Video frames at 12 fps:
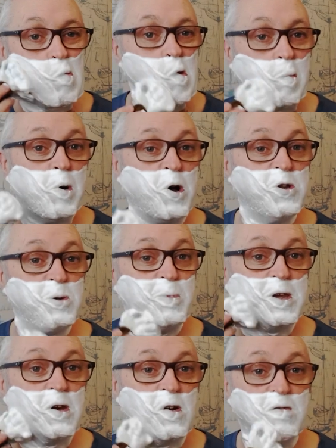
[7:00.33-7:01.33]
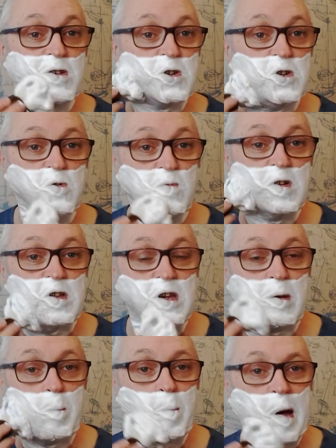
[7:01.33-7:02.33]
Reminds me of a silver
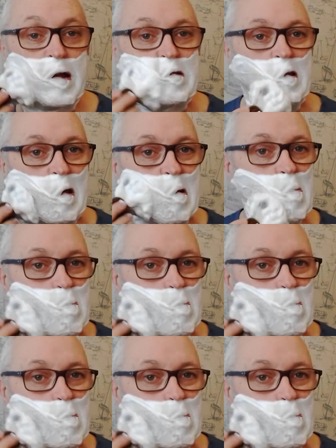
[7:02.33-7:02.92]
tip badger.